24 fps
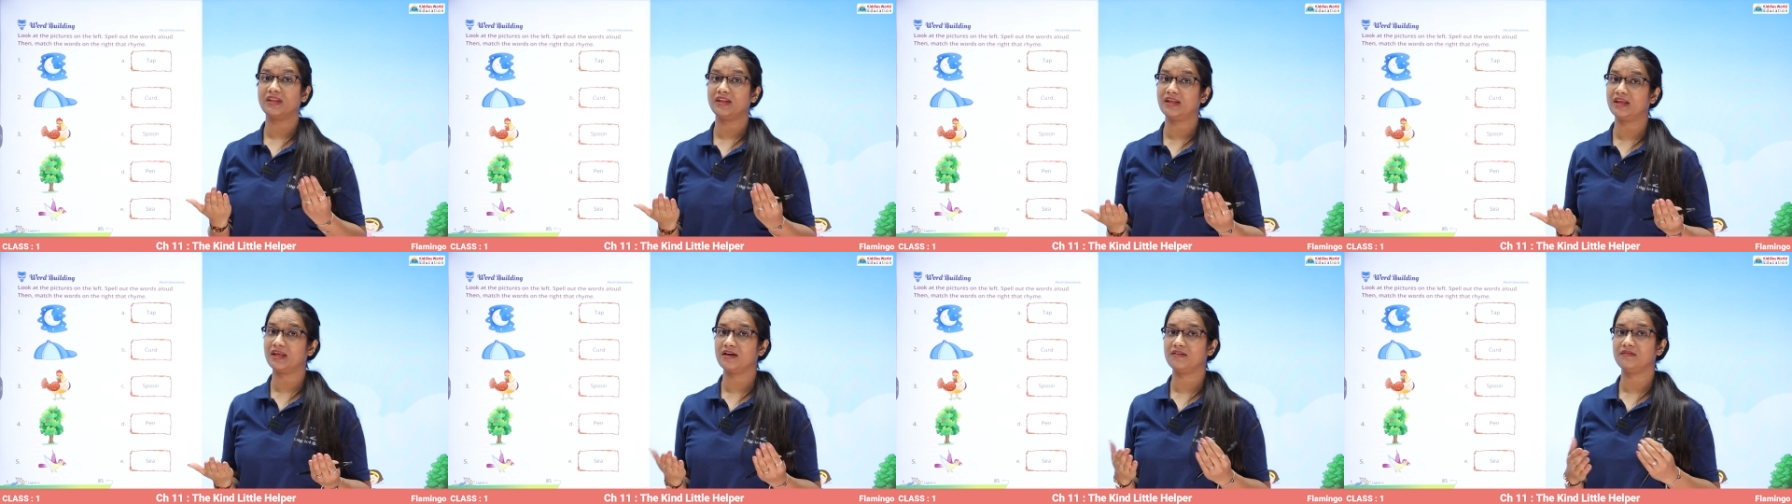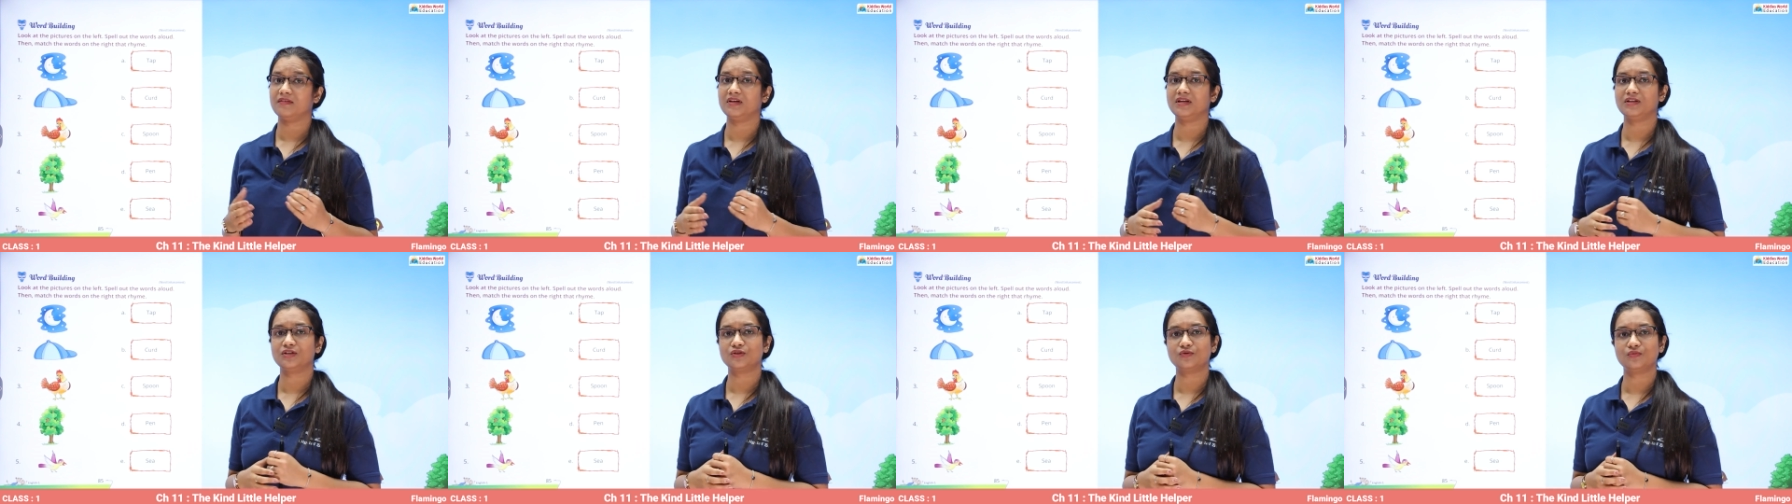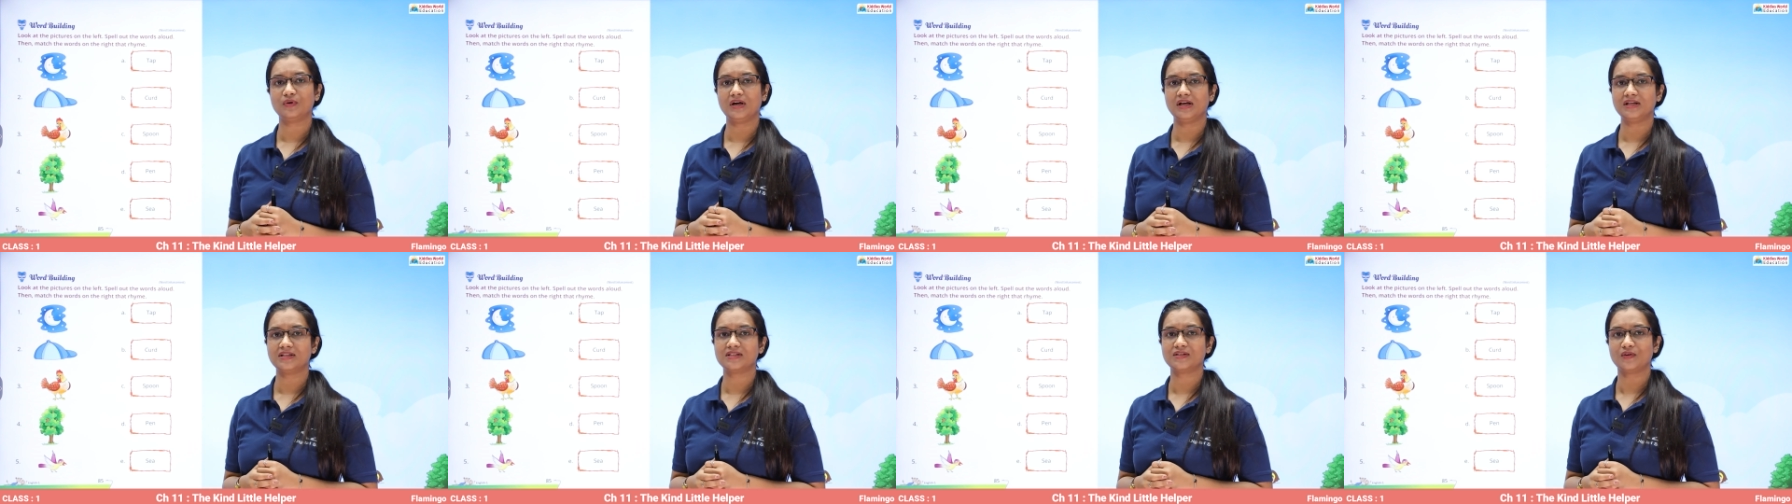given to
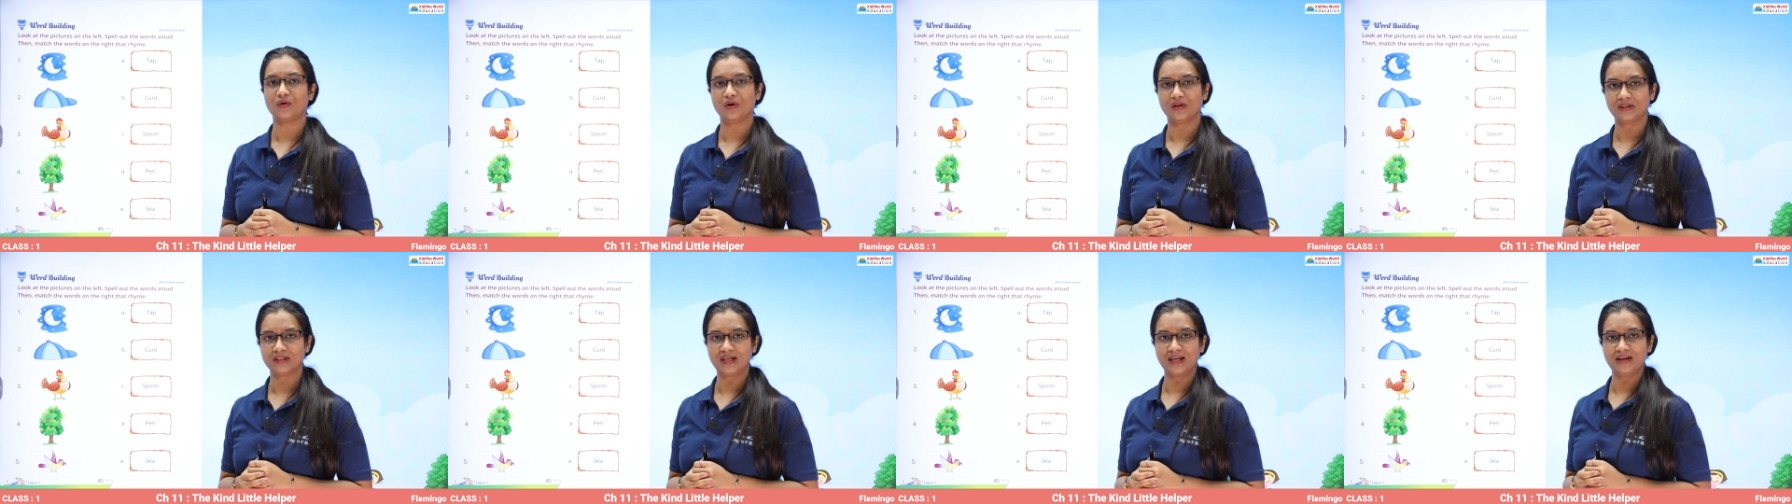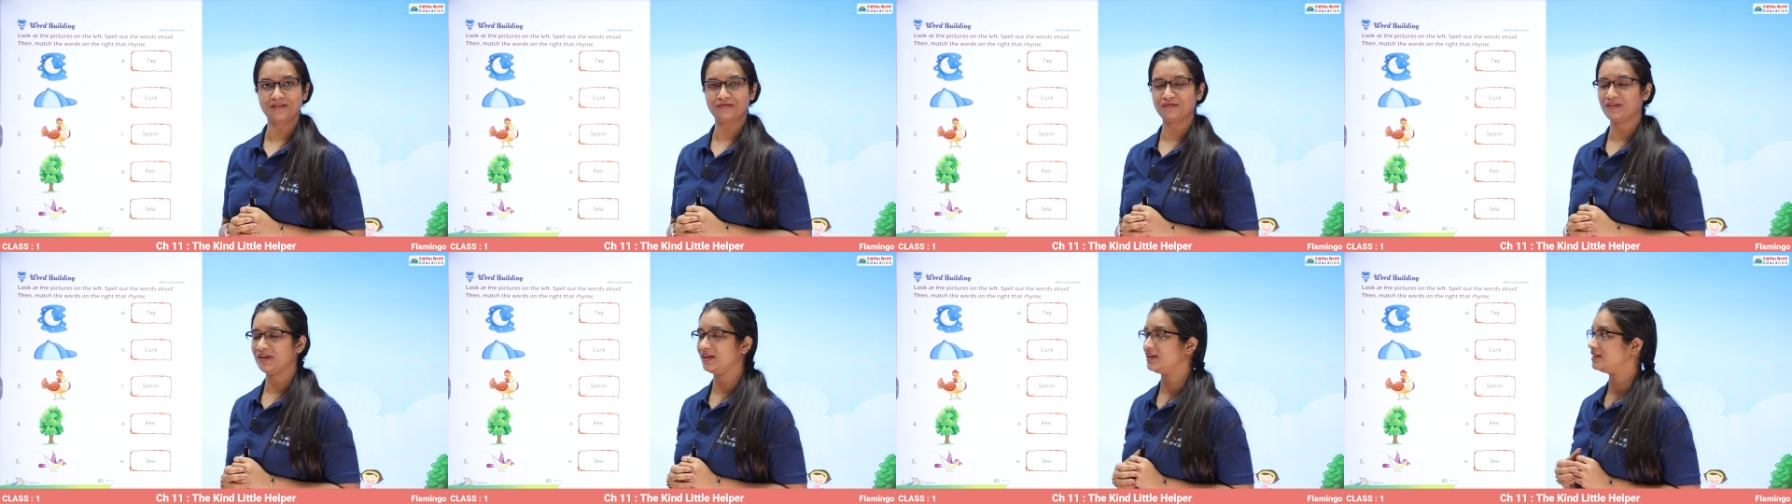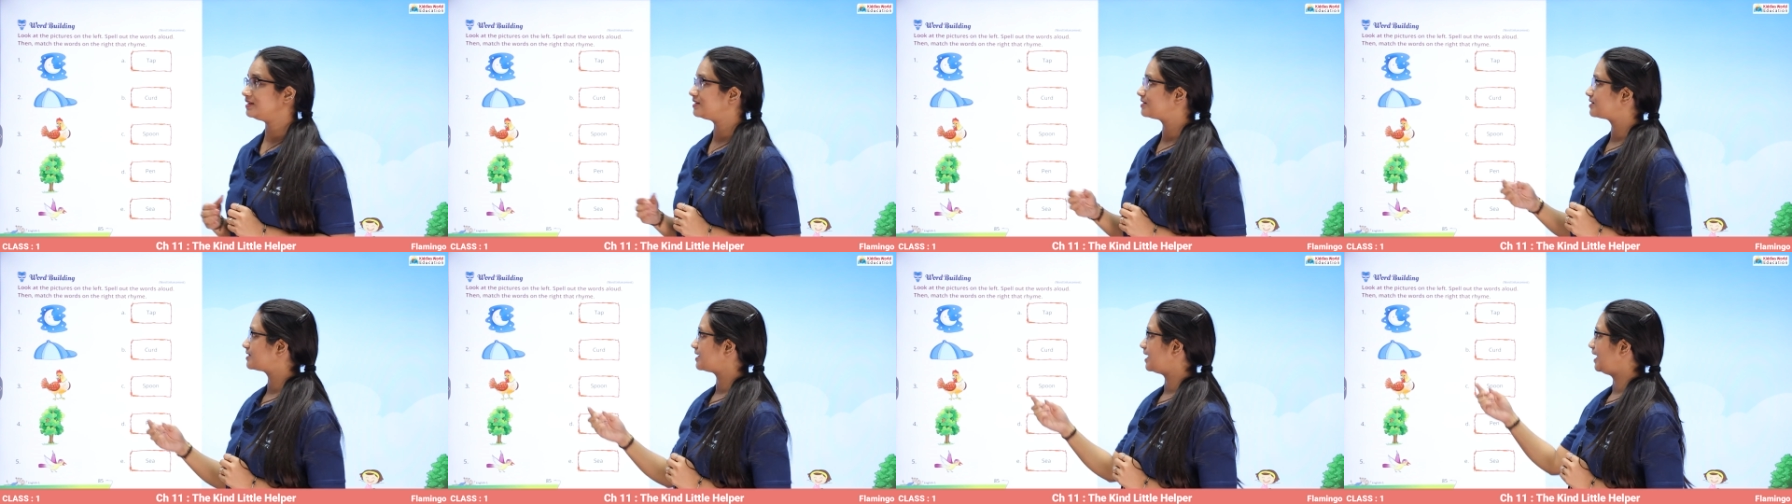us on the left
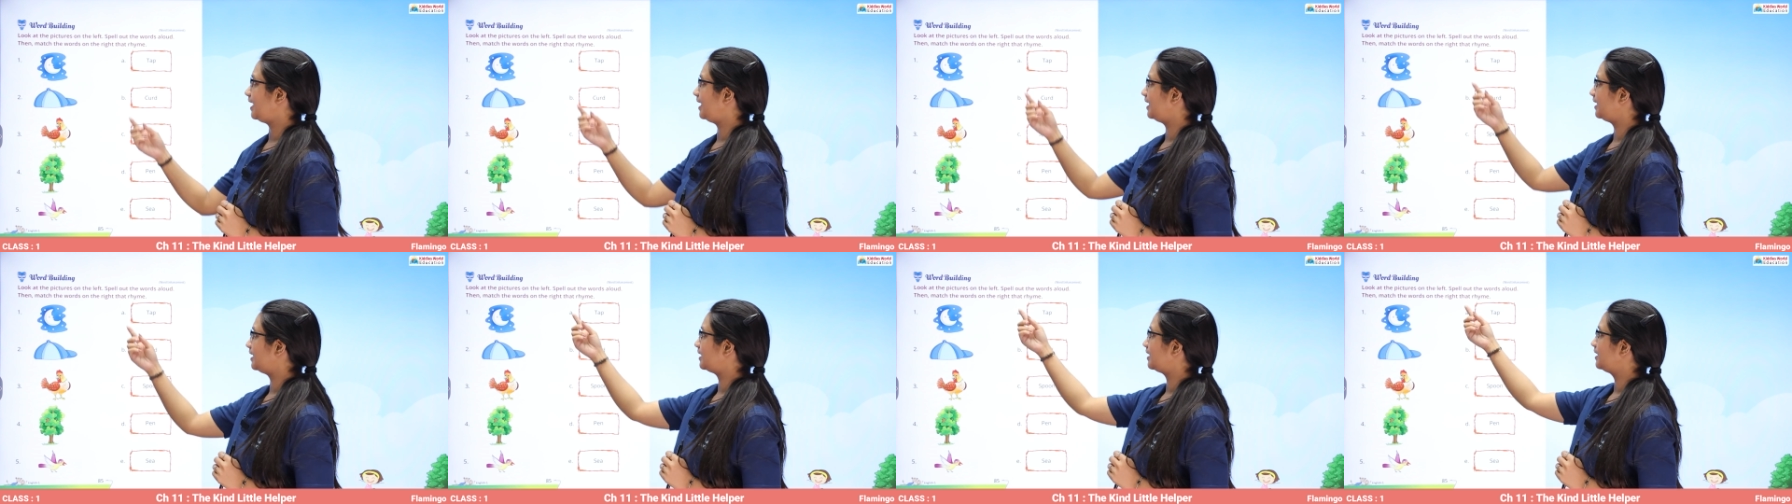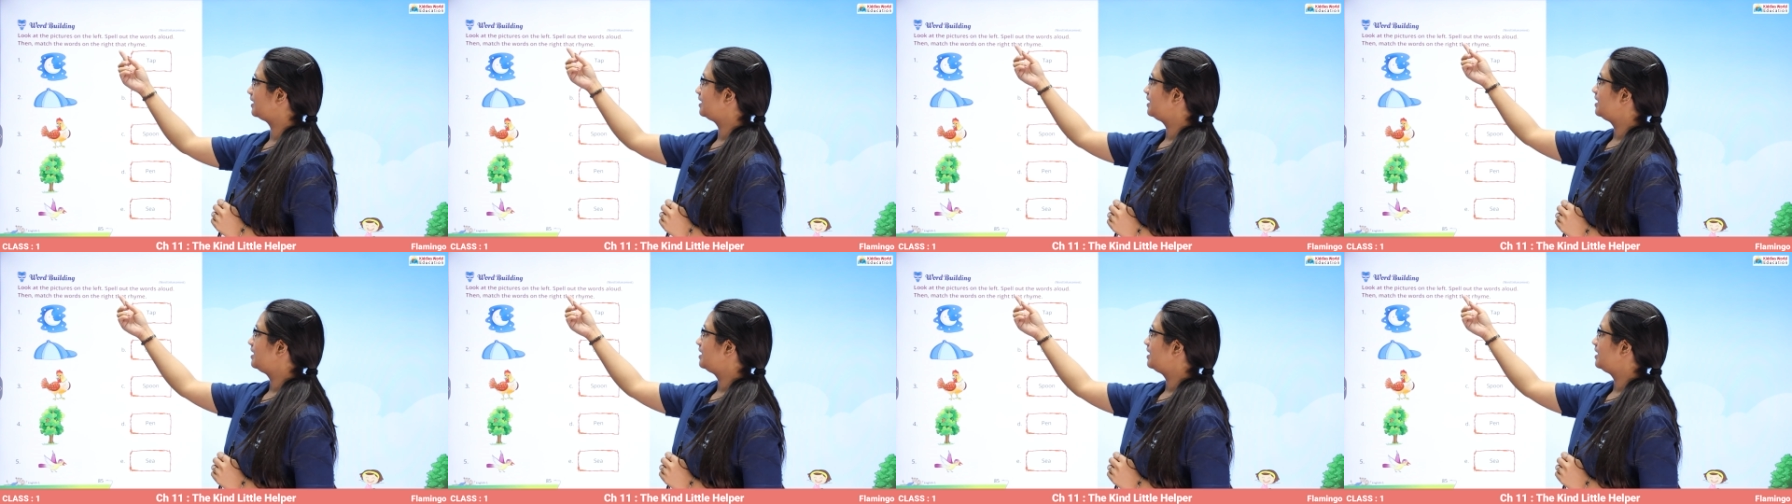hand side.